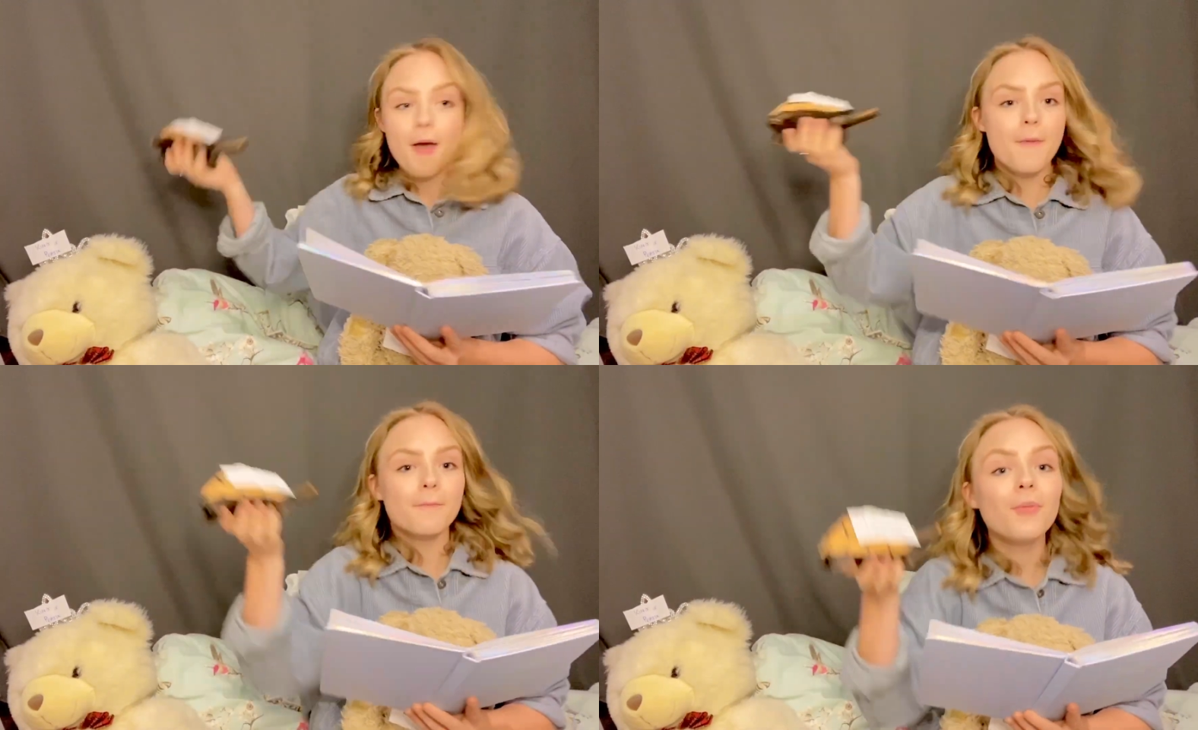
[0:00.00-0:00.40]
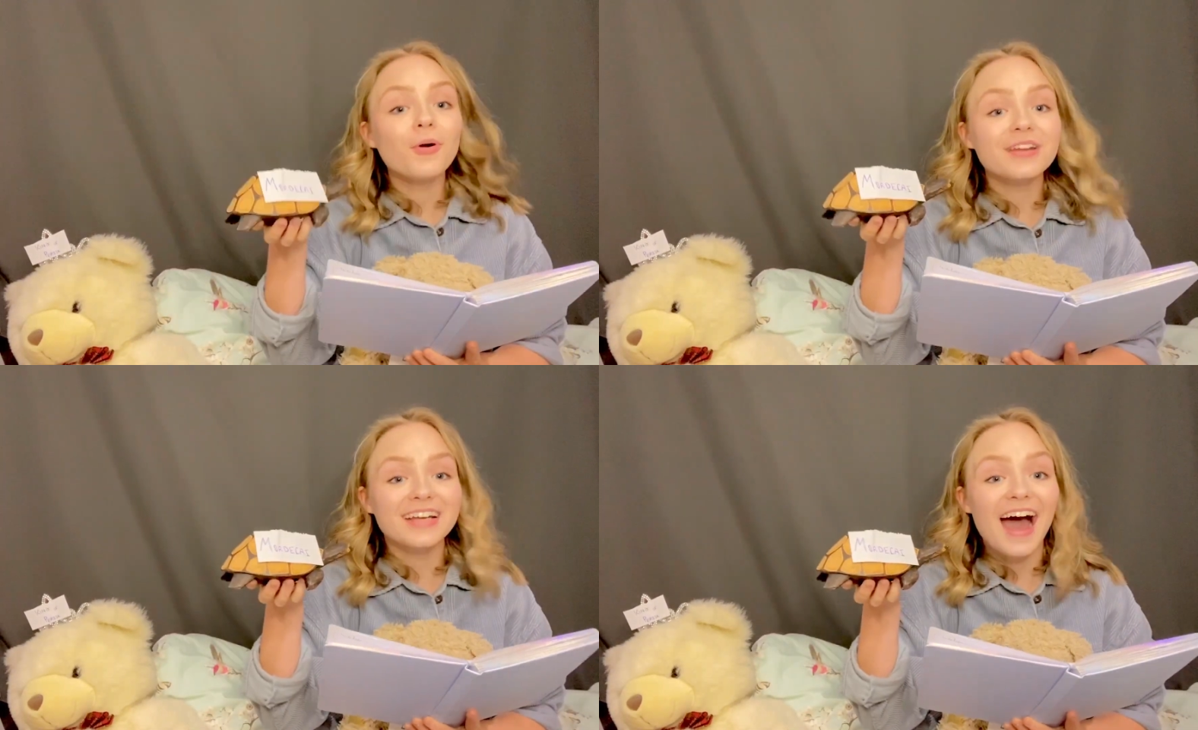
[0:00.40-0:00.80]

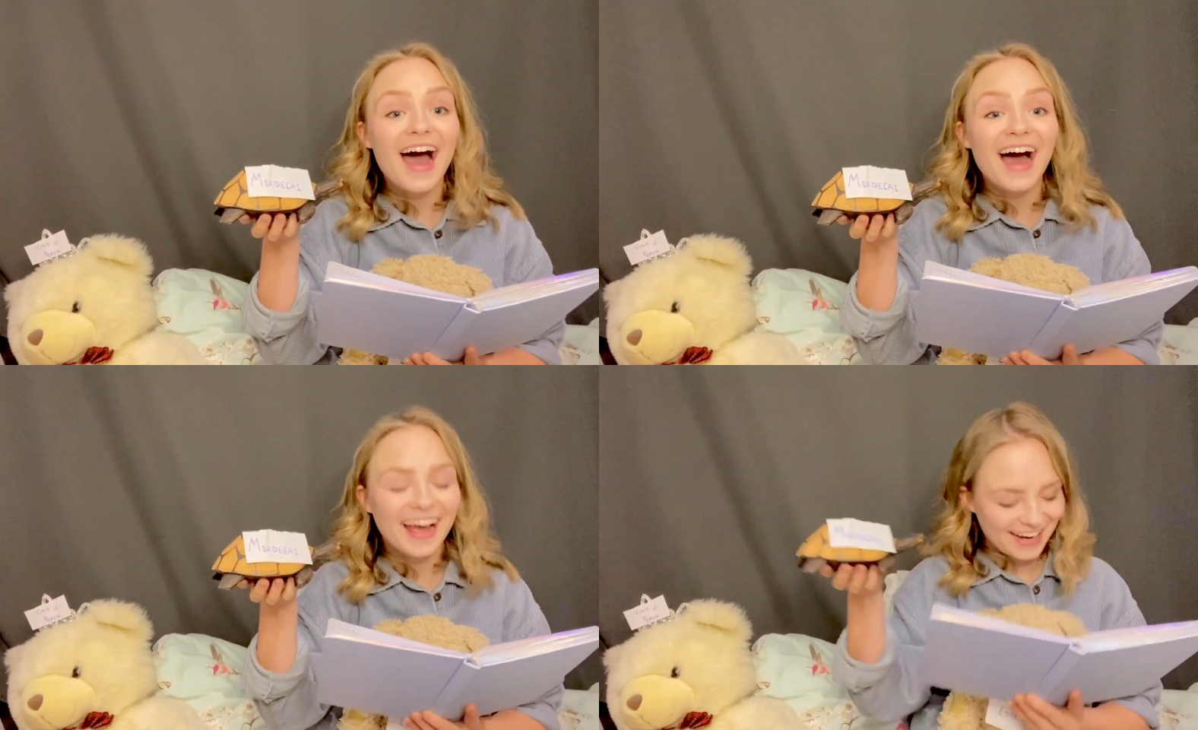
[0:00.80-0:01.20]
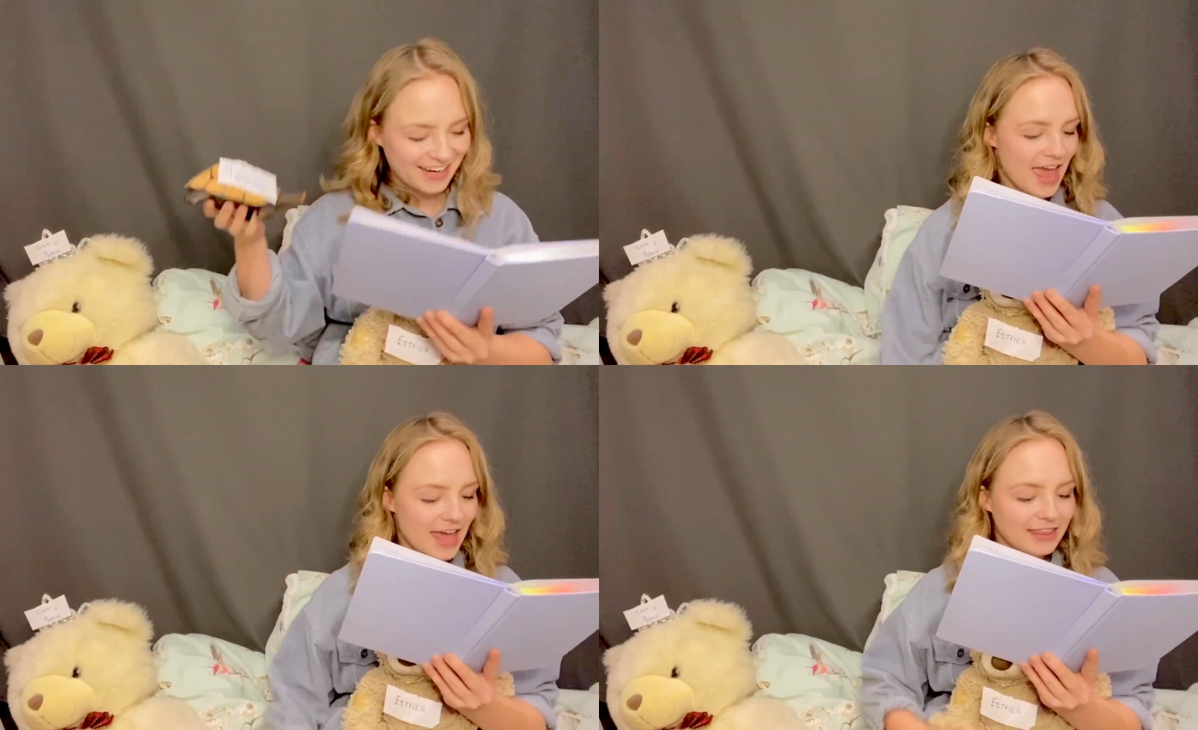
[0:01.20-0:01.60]
Mordecai,
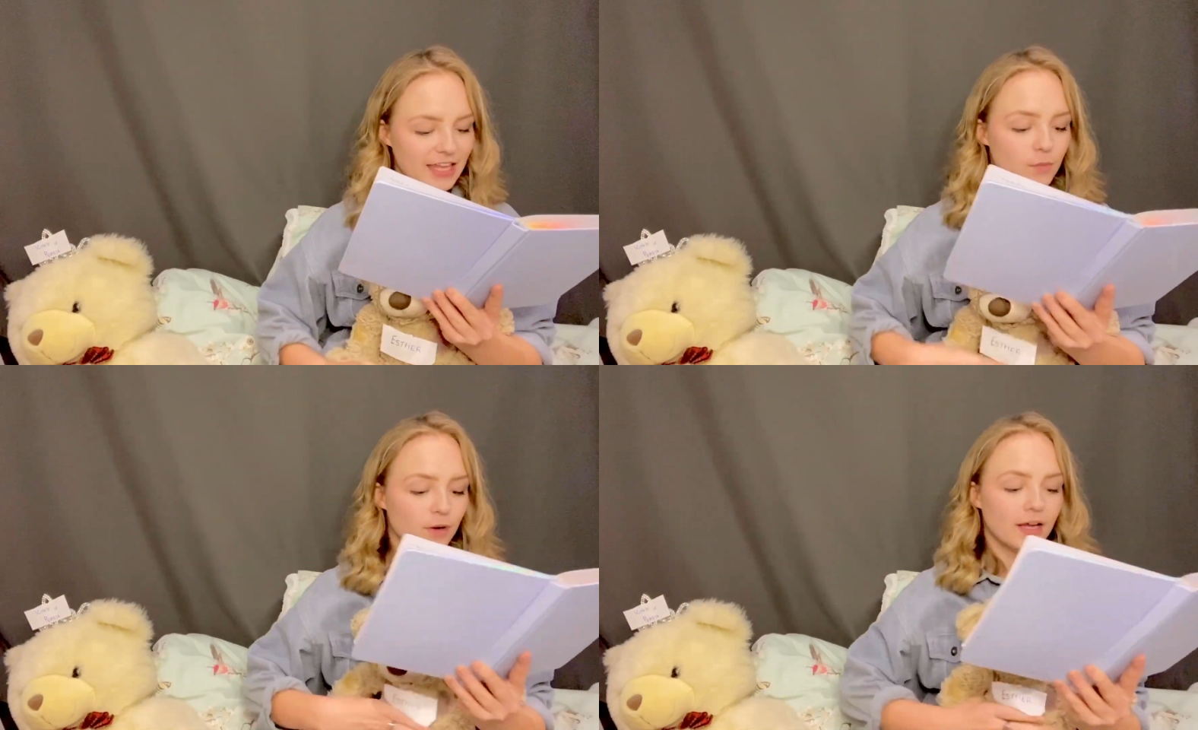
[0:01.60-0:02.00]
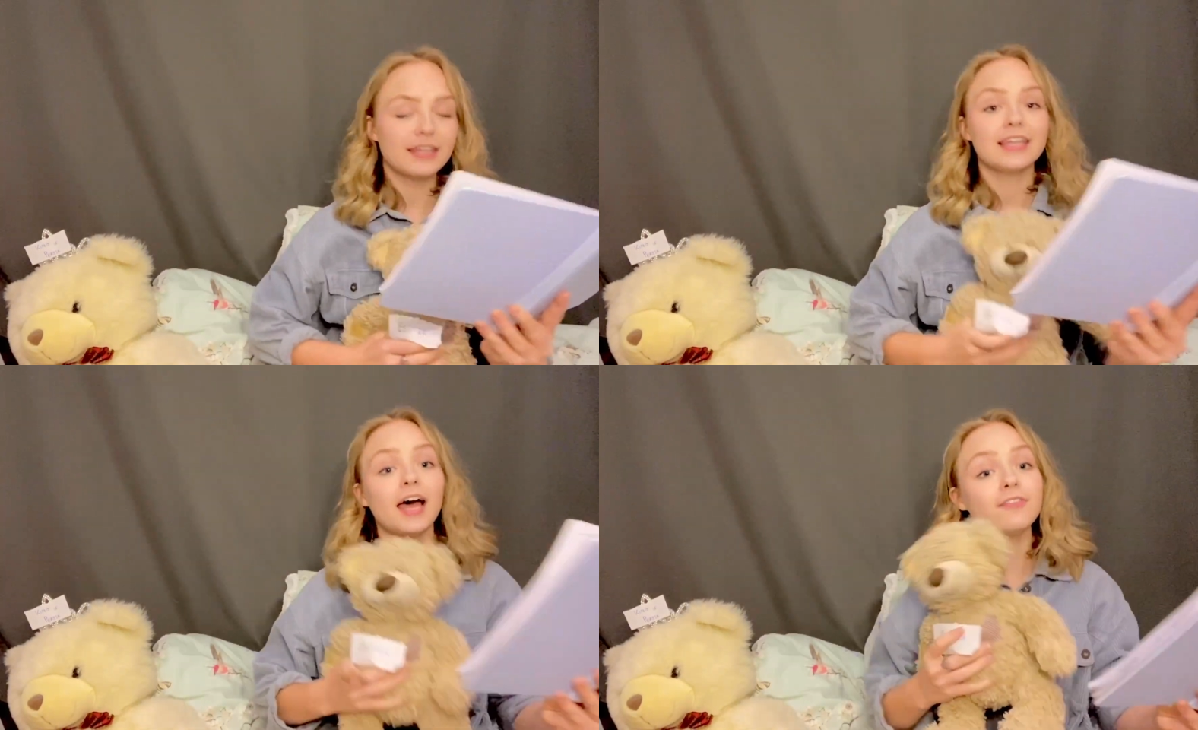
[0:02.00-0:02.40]
and they were a
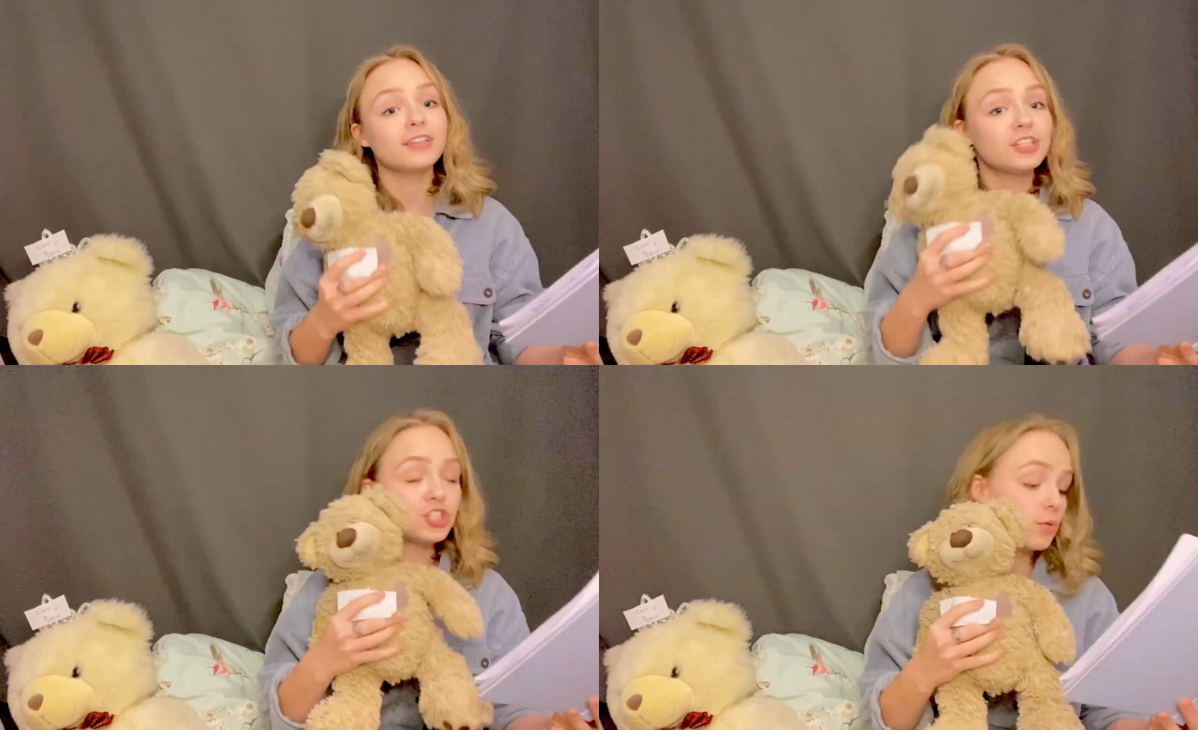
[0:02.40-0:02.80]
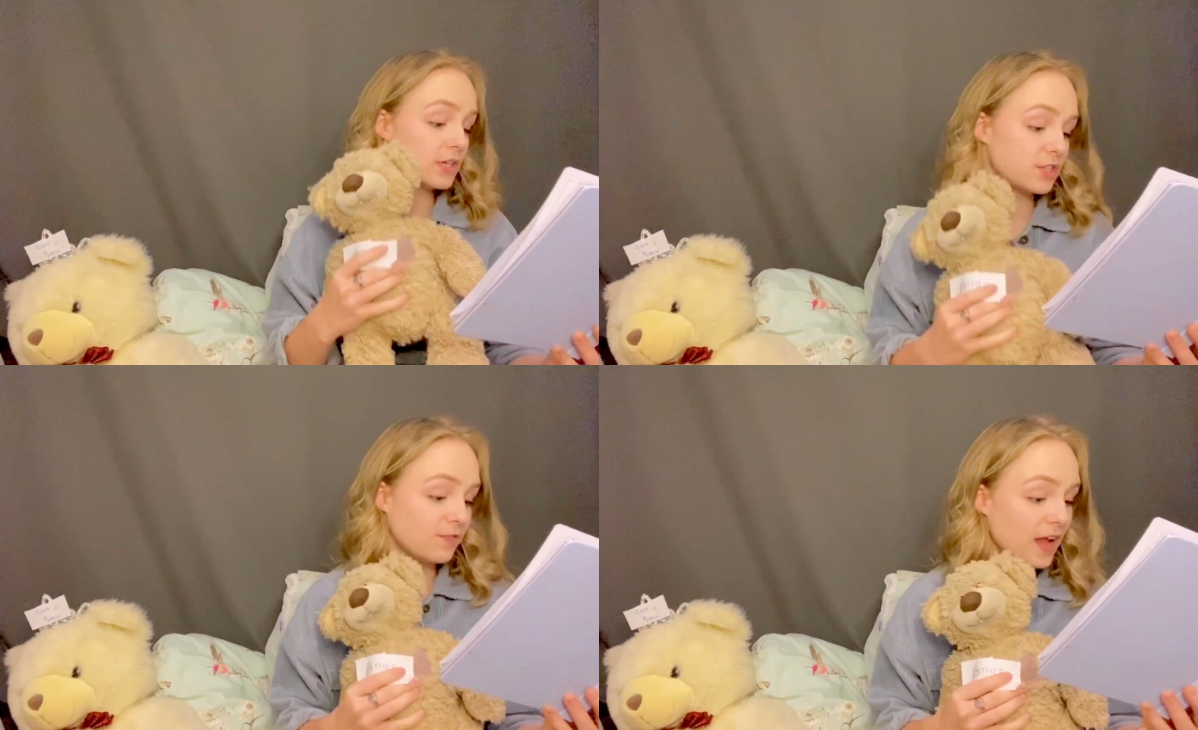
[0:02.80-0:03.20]
lovely
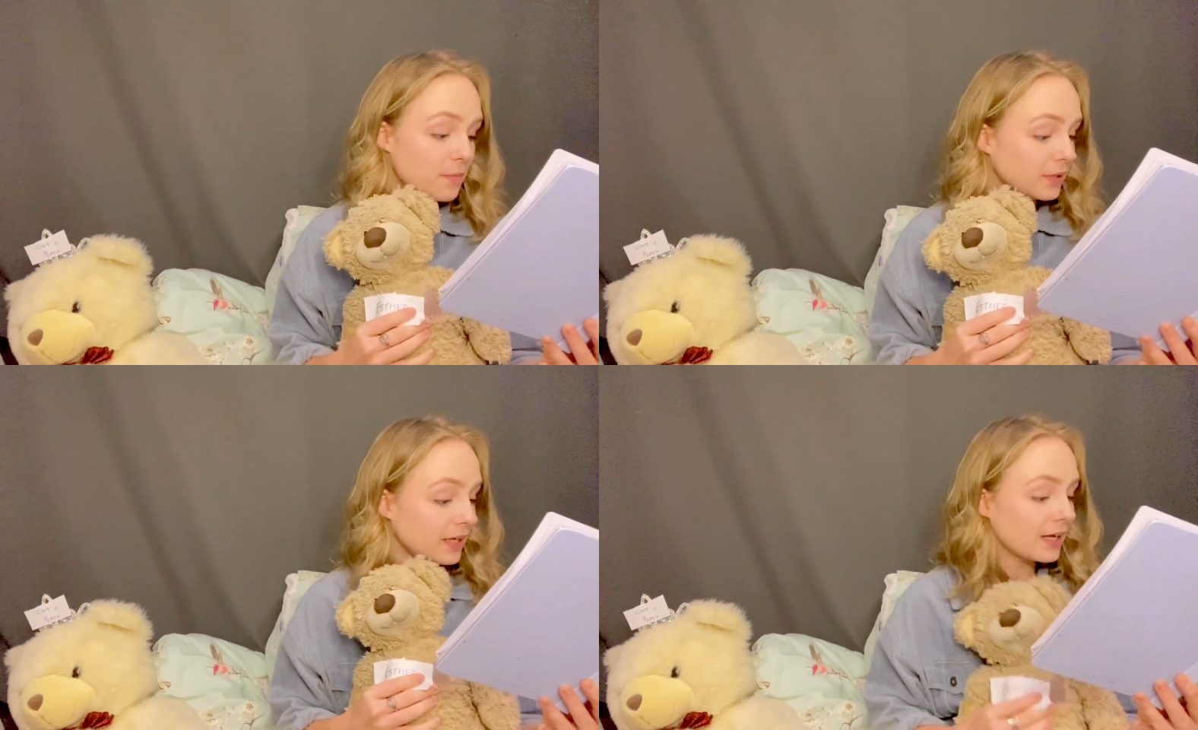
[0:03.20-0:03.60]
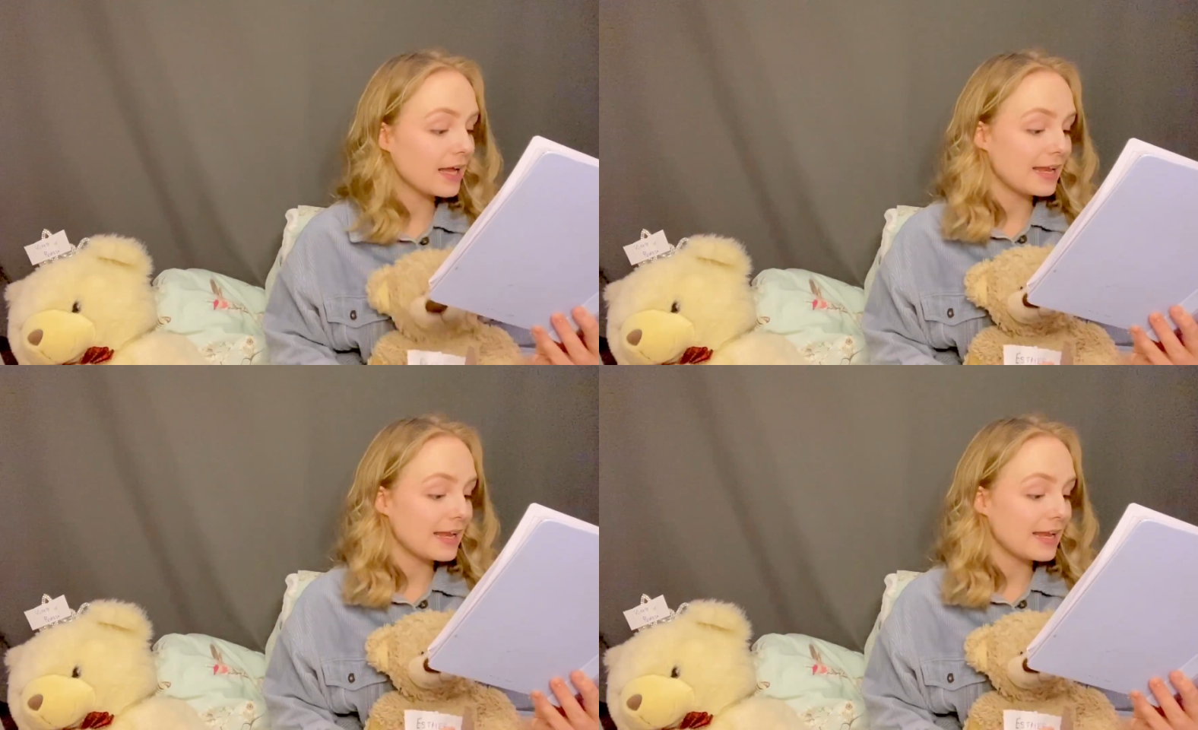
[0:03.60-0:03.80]
Jewish family.